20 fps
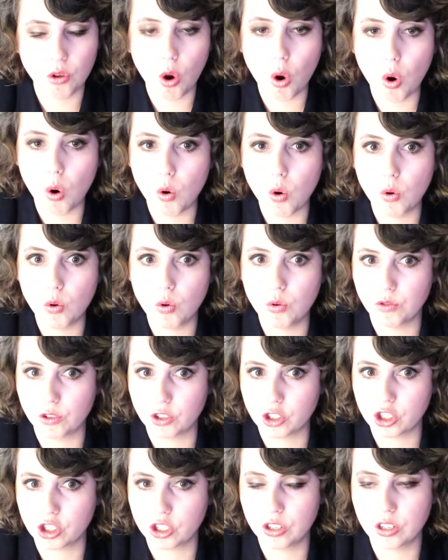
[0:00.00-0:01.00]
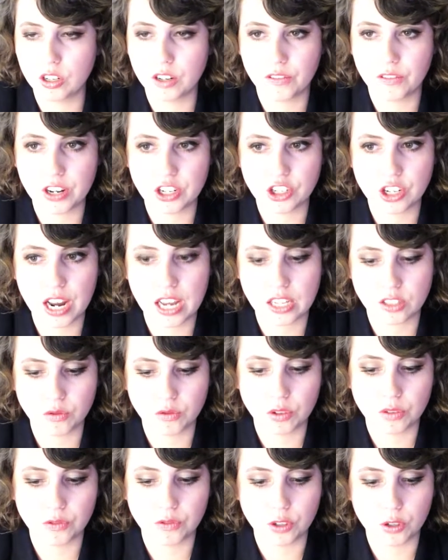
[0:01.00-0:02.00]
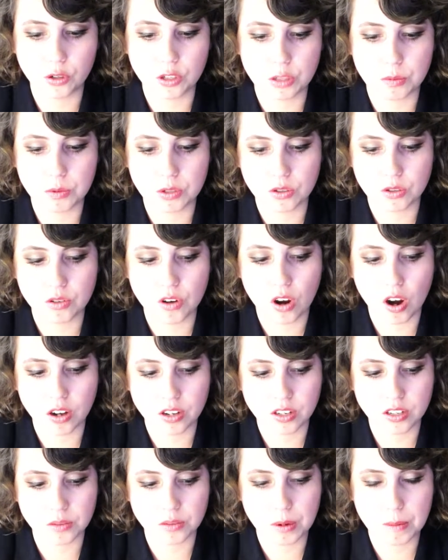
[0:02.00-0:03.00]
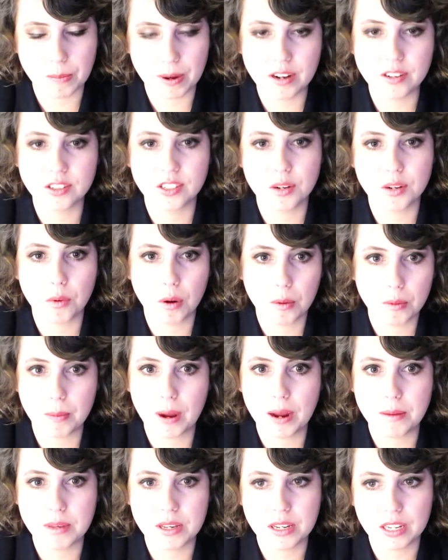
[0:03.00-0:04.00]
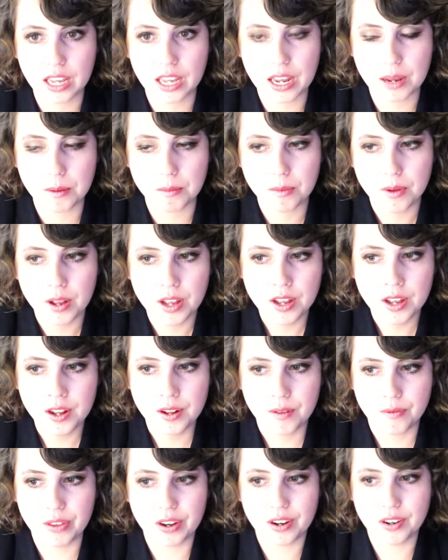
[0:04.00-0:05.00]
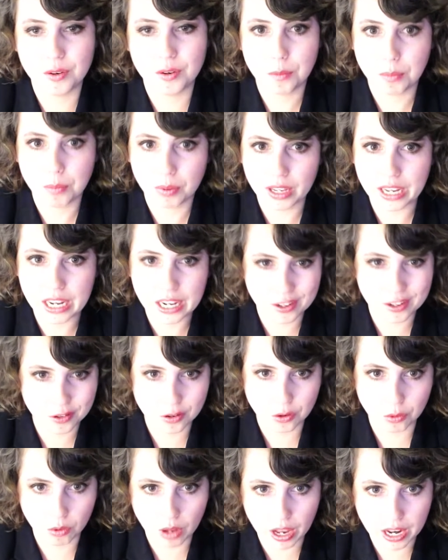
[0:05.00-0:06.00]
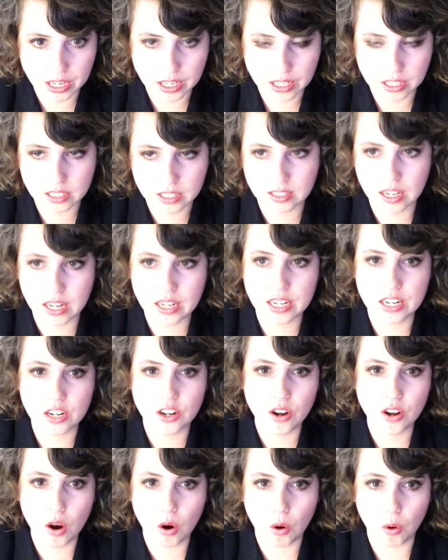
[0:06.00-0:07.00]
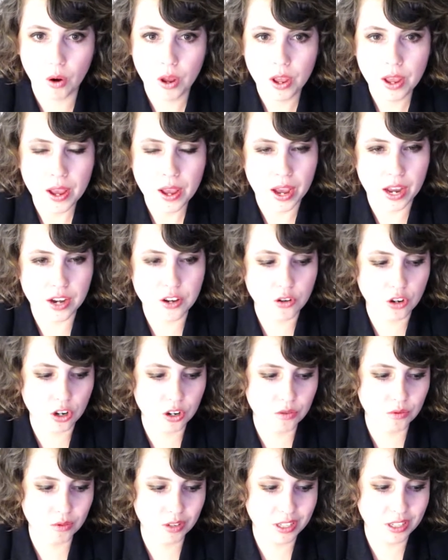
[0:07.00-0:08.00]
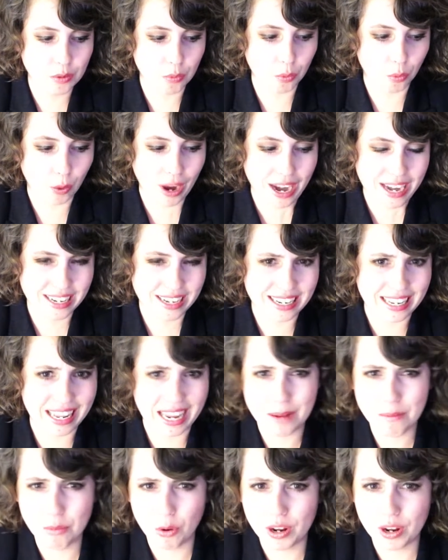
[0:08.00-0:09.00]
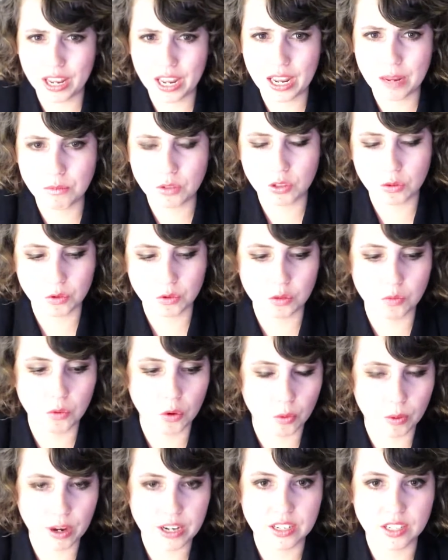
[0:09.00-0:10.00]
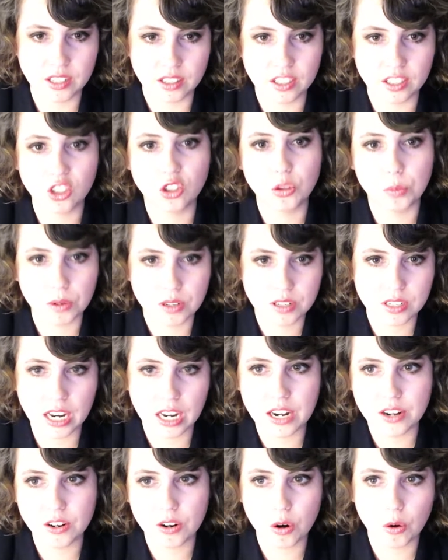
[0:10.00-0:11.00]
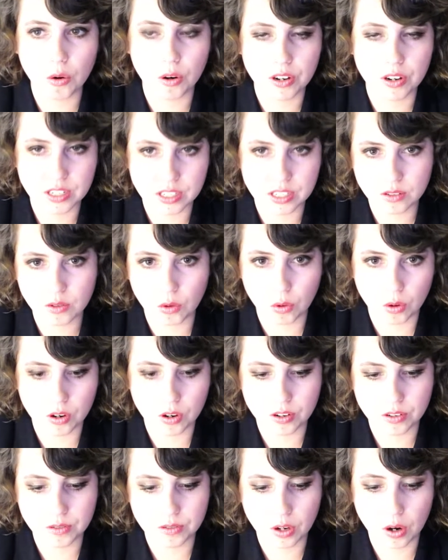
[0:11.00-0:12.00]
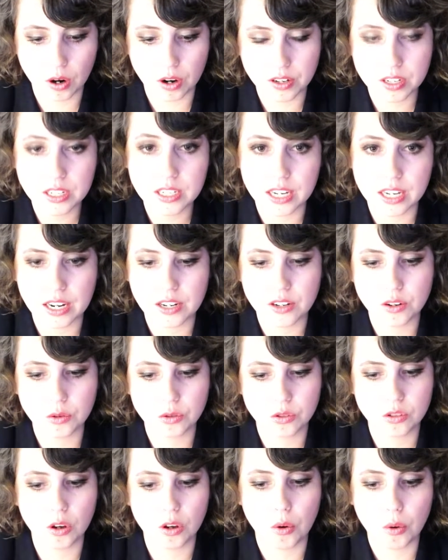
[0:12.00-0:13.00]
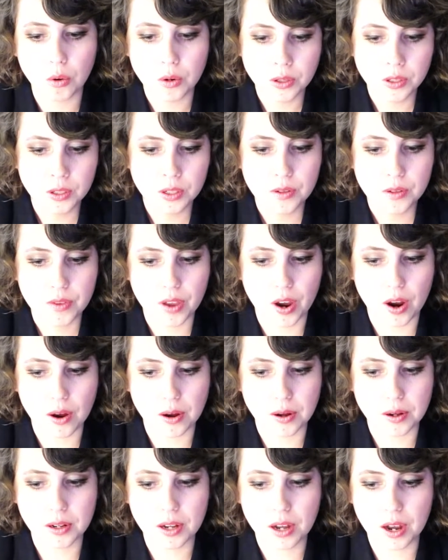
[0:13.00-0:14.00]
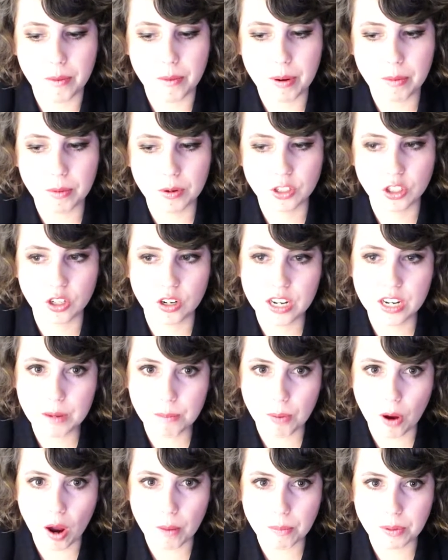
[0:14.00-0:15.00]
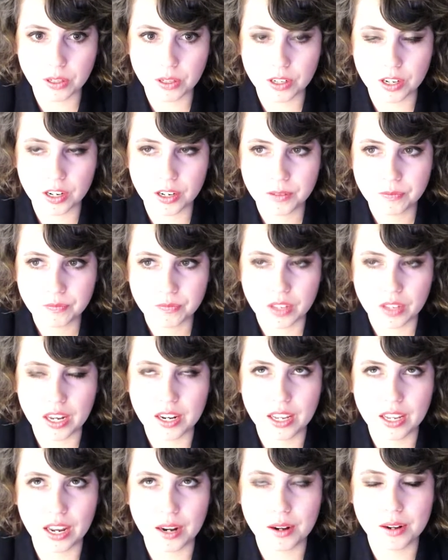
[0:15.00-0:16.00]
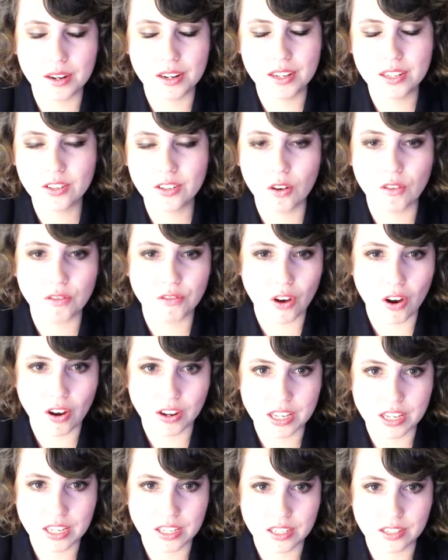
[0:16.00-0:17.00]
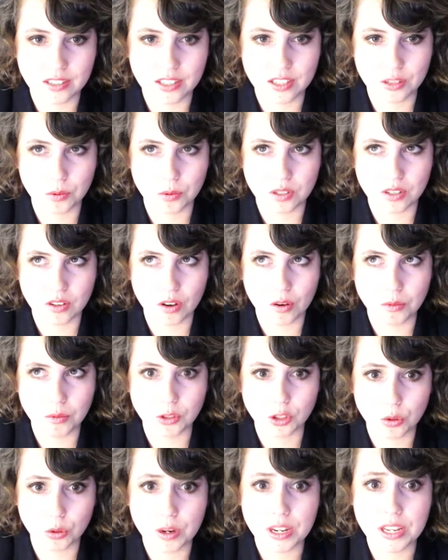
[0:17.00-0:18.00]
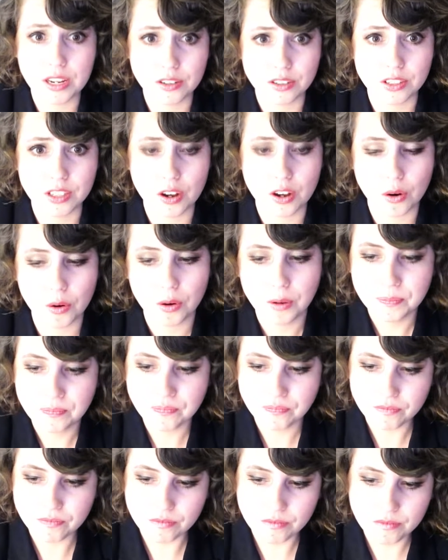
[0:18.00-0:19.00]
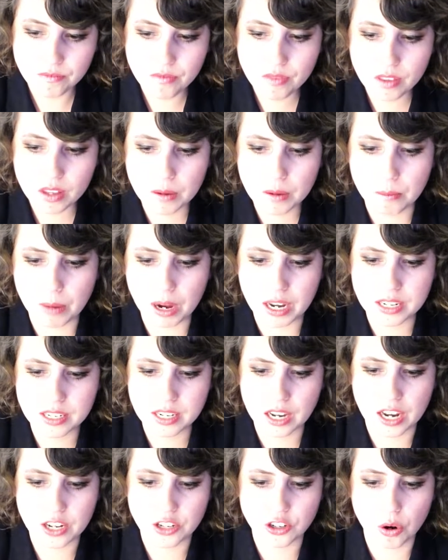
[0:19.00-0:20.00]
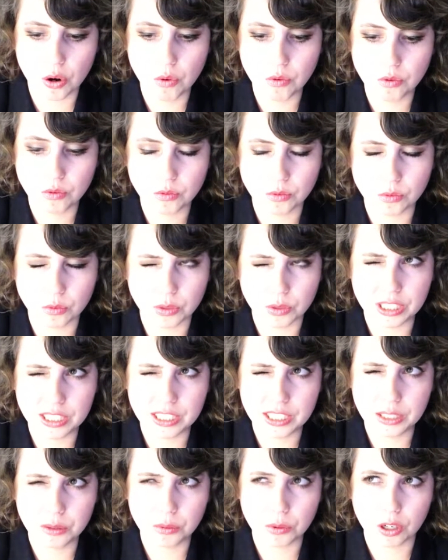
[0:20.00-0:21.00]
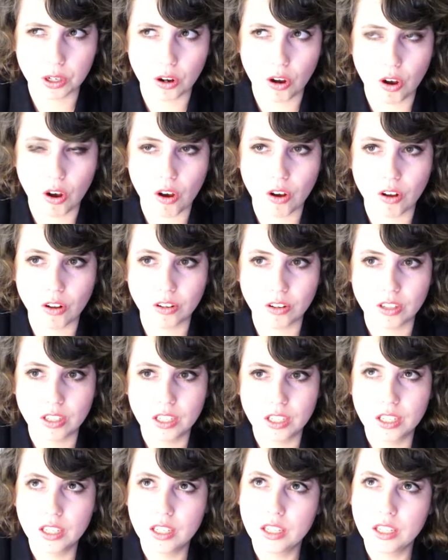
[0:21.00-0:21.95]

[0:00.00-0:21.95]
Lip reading: know for sure if I should ask for it for Christmas or not, because my parents didn't want to buy me a game and then I don't play it or don't like it, because I didn't know, and you couldn't really rent Game Boy games. It was more renting like Super Nintendo or Nintendo, so I remember it started to get popular, and again, it's all foggy because this was almost 20 years ago, but I don't really recall